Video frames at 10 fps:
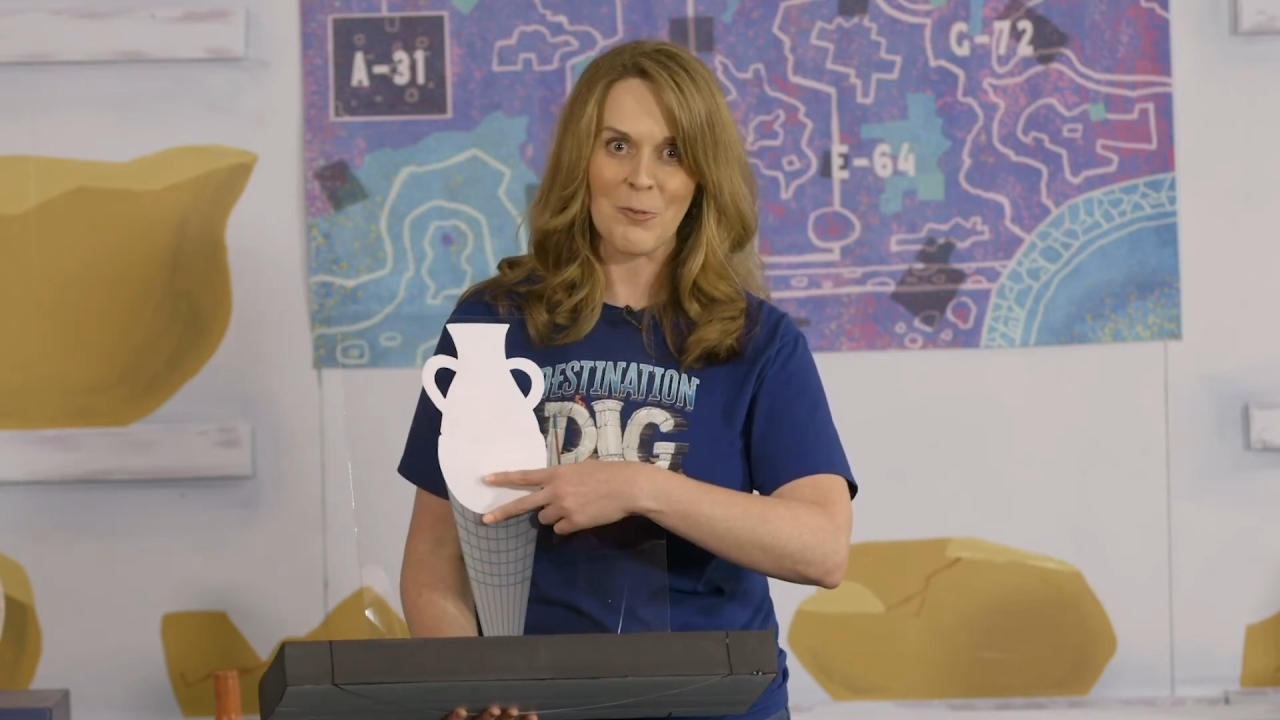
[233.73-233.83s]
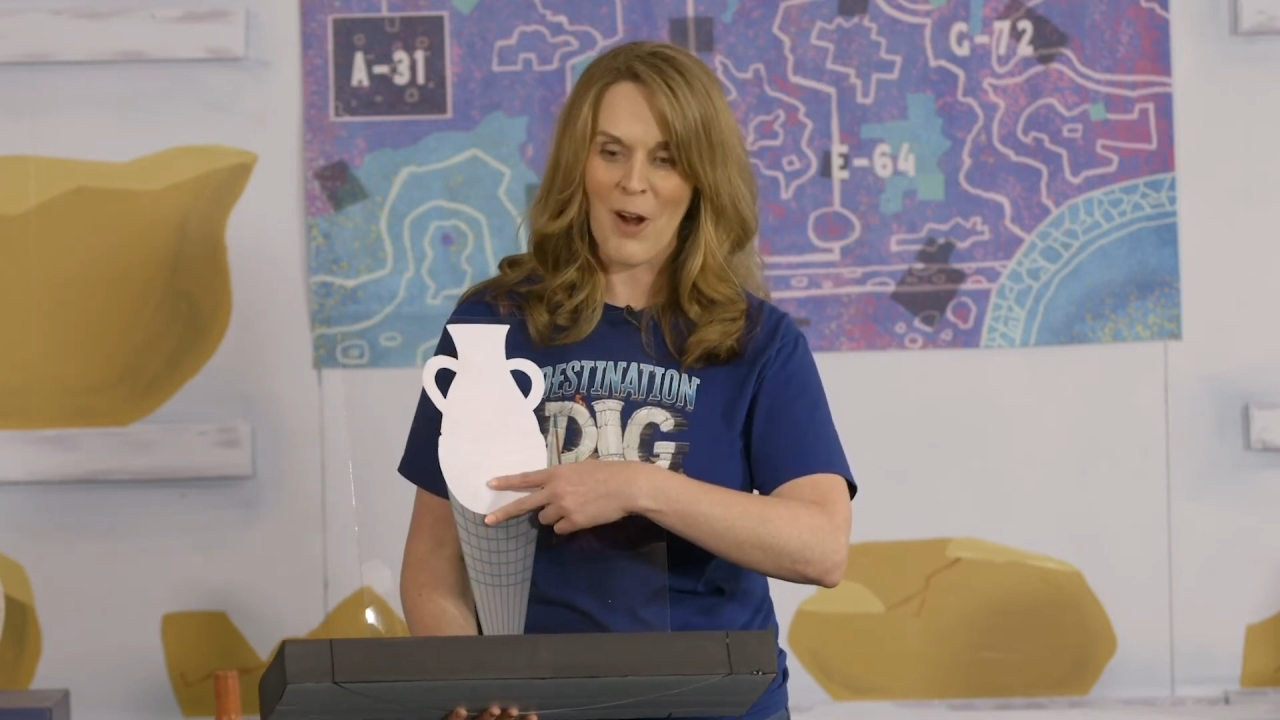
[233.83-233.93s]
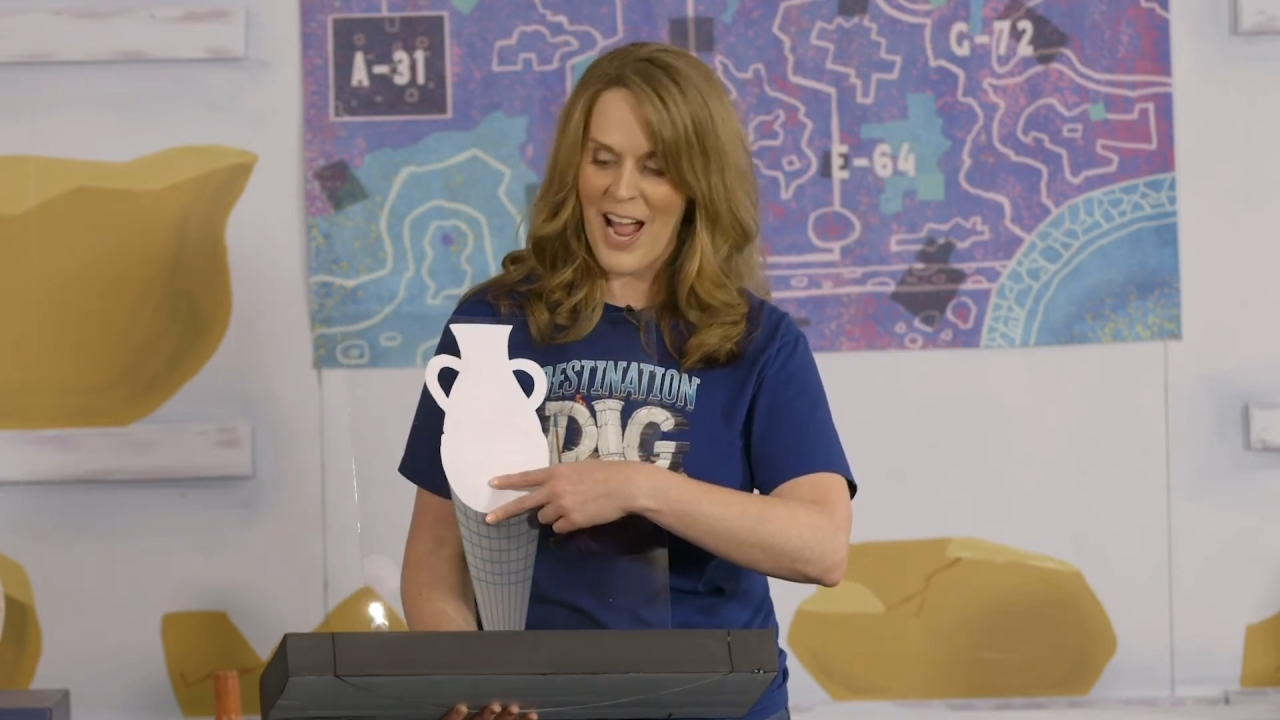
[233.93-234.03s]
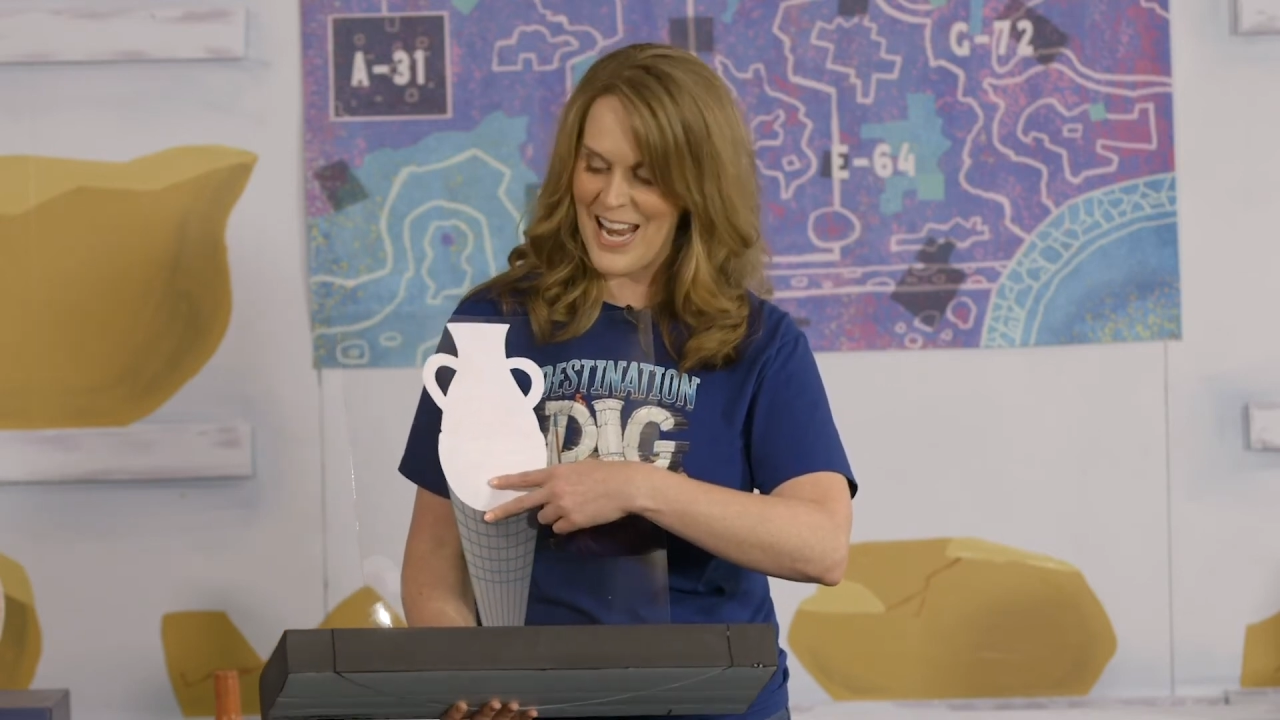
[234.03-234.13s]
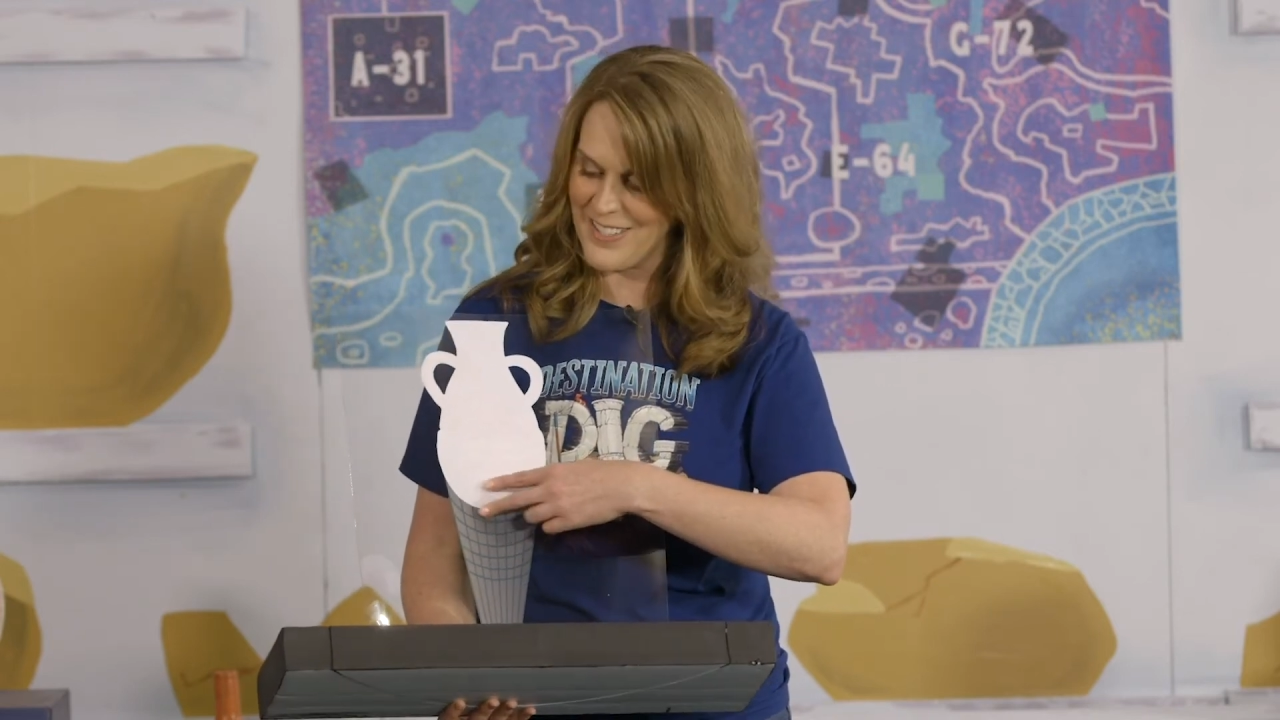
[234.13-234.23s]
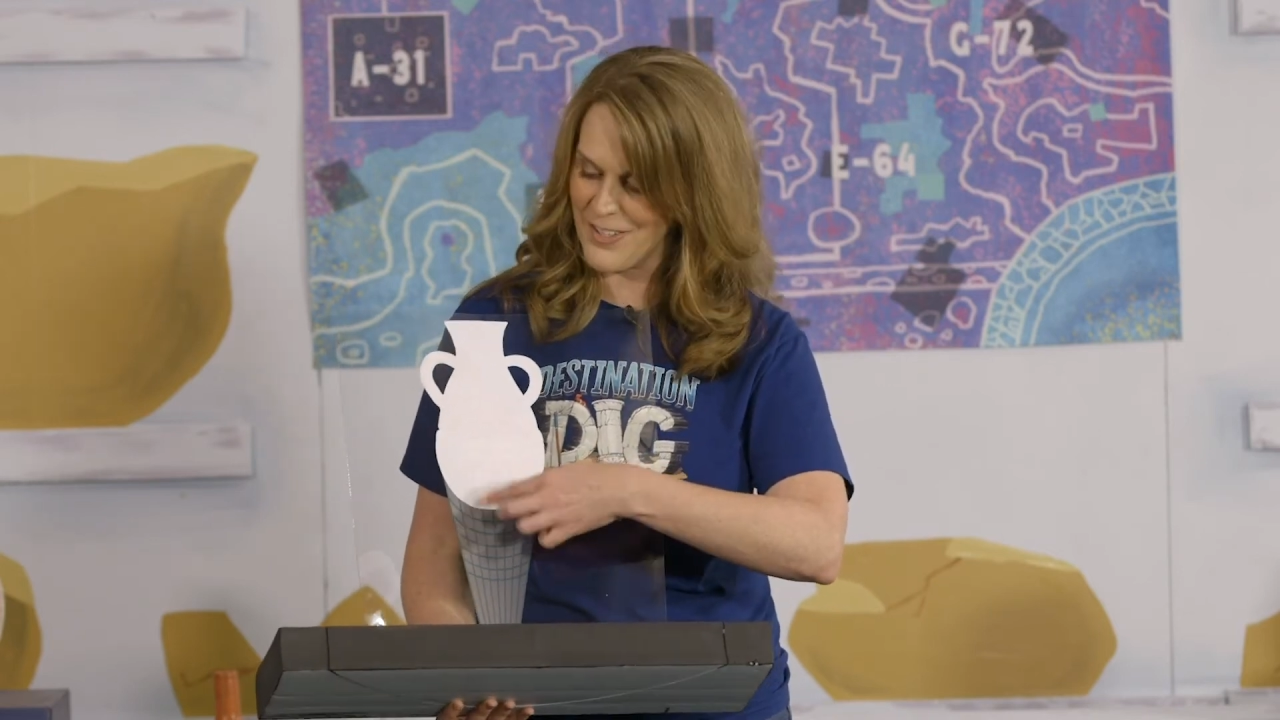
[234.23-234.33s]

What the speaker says: right